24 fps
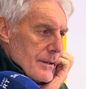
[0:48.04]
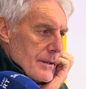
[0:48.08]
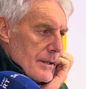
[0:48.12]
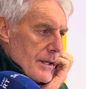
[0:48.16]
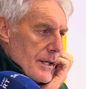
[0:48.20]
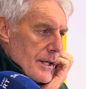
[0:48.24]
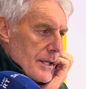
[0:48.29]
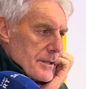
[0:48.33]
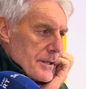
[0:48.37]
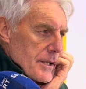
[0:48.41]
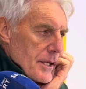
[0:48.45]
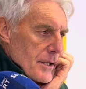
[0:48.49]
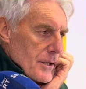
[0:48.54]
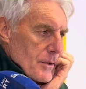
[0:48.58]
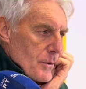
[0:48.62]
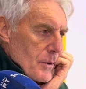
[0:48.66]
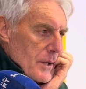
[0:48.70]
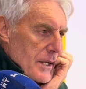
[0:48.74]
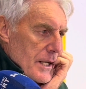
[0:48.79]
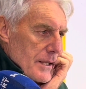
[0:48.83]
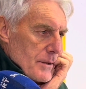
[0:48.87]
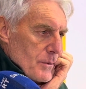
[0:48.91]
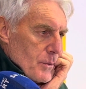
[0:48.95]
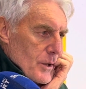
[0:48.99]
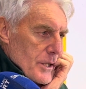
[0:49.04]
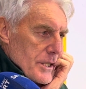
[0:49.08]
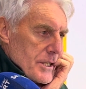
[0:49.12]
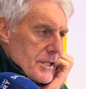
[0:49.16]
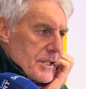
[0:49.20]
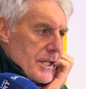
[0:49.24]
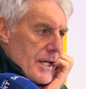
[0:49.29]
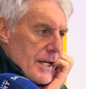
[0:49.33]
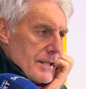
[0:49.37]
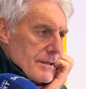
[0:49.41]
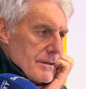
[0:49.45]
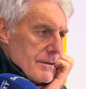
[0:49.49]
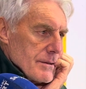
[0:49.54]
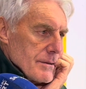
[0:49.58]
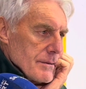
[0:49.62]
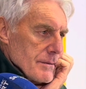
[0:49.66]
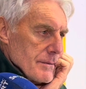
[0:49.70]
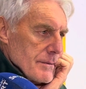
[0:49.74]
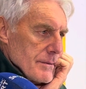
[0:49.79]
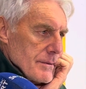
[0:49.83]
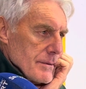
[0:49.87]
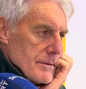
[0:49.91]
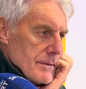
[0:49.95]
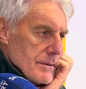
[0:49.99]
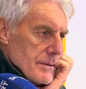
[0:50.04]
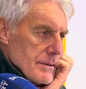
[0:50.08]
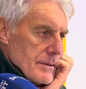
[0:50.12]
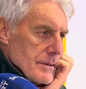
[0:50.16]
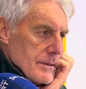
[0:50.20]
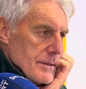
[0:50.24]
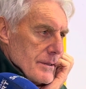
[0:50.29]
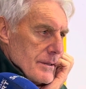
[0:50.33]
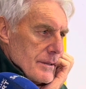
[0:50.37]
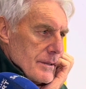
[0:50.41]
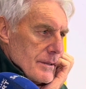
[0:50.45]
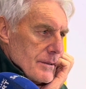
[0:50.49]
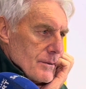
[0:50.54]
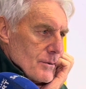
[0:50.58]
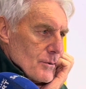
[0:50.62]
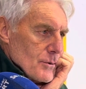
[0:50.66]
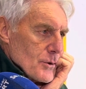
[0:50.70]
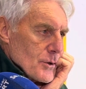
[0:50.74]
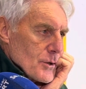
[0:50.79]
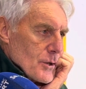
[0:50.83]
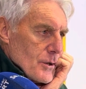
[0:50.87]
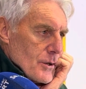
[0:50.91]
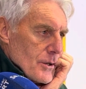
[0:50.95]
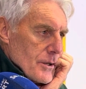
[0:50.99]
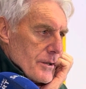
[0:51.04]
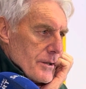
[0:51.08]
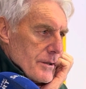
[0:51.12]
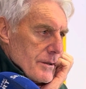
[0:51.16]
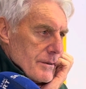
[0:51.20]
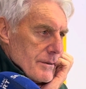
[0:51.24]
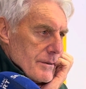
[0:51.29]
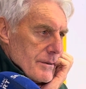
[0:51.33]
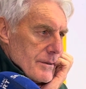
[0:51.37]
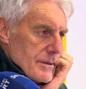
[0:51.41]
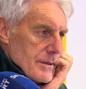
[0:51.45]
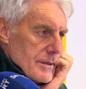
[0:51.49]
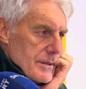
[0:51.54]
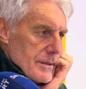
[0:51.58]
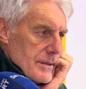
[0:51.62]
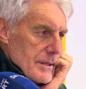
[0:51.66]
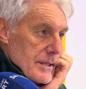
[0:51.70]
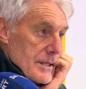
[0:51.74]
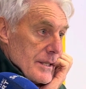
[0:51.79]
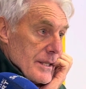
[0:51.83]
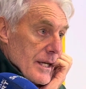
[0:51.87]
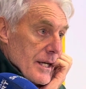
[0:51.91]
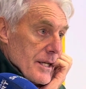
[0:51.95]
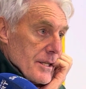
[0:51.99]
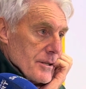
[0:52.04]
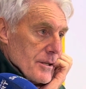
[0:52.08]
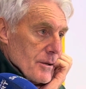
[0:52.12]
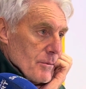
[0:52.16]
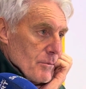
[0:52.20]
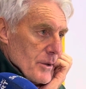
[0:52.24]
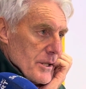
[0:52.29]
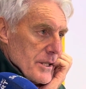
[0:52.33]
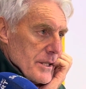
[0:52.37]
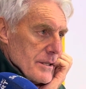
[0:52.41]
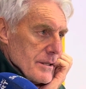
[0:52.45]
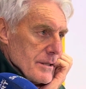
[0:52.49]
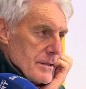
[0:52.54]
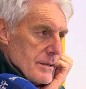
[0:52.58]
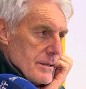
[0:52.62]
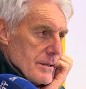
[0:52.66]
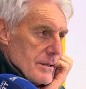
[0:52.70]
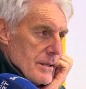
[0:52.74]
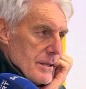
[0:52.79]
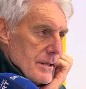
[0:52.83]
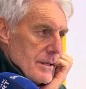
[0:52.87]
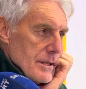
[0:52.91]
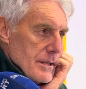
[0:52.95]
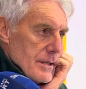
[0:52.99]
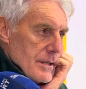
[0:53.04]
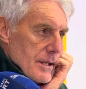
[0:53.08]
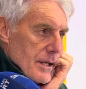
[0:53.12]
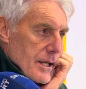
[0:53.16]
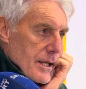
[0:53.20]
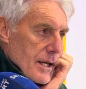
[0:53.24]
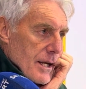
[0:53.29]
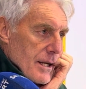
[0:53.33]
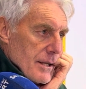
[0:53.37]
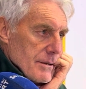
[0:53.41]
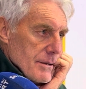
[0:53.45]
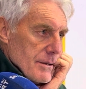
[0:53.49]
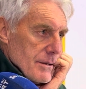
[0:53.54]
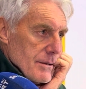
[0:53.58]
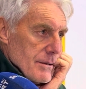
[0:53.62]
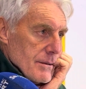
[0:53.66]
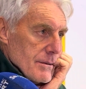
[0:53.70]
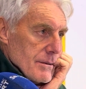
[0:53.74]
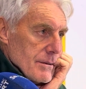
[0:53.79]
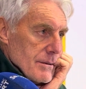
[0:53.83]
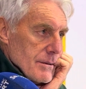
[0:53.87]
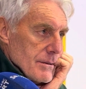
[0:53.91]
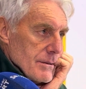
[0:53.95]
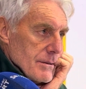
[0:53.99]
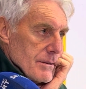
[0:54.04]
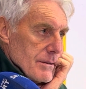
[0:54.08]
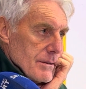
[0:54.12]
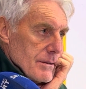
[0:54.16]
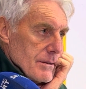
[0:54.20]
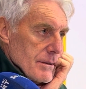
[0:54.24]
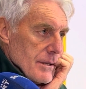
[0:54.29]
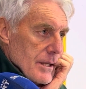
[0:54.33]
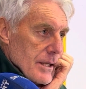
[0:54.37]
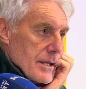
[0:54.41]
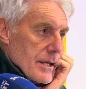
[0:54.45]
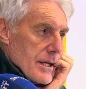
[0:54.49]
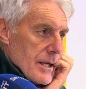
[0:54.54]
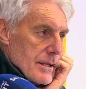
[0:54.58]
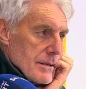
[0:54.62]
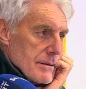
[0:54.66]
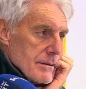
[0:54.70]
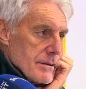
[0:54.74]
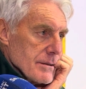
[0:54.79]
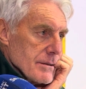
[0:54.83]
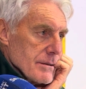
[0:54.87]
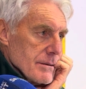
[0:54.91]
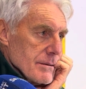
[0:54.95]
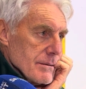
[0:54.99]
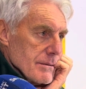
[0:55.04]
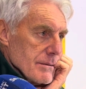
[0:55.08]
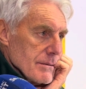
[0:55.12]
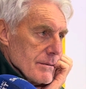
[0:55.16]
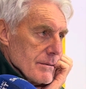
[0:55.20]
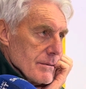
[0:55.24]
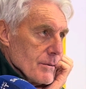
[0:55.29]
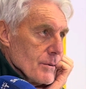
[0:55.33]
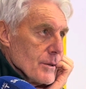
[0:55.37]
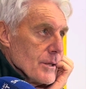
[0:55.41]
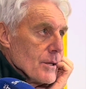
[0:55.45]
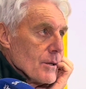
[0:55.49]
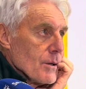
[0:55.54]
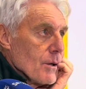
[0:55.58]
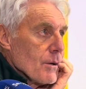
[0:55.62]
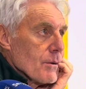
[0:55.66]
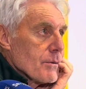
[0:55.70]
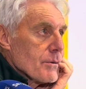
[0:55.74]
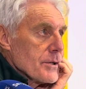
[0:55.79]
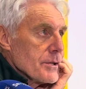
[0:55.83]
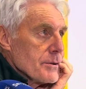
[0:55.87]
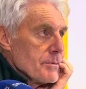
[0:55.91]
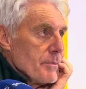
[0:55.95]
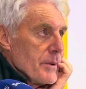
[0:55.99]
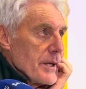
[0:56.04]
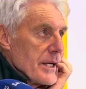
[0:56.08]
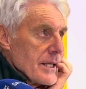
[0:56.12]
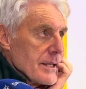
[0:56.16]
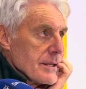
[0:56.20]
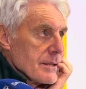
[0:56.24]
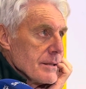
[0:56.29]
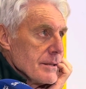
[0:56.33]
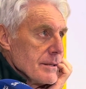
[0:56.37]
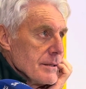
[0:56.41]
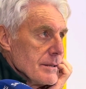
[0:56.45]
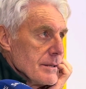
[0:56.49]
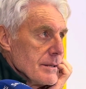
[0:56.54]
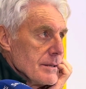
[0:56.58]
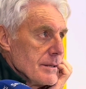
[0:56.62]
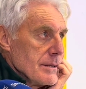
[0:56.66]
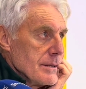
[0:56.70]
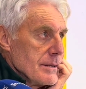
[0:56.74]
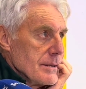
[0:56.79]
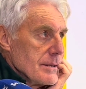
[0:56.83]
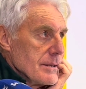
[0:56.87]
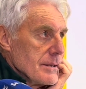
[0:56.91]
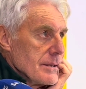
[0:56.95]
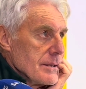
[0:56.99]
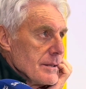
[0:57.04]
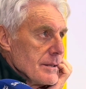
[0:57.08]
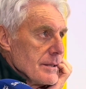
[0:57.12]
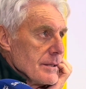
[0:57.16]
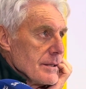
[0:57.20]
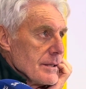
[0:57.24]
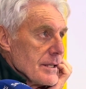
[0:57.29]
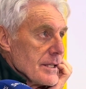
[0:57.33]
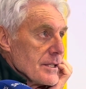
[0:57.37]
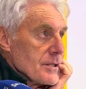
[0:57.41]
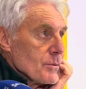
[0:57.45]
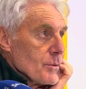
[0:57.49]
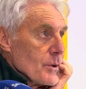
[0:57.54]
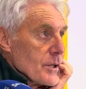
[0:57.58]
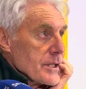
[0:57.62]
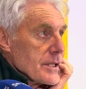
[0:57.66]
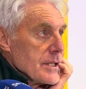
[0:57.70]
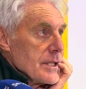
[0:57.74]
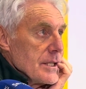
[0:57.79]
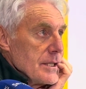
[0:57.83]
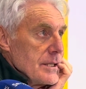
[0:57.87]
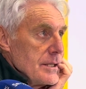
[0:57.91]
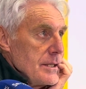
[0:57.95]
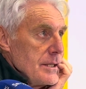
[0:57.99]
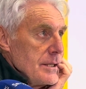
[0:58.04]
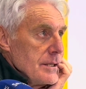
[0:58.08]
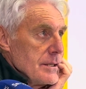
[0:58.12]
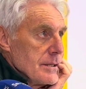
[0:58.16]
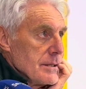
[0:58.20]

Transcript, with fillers: I think we had one chance to score in 90 minutes again against, with all respect, Eswatini.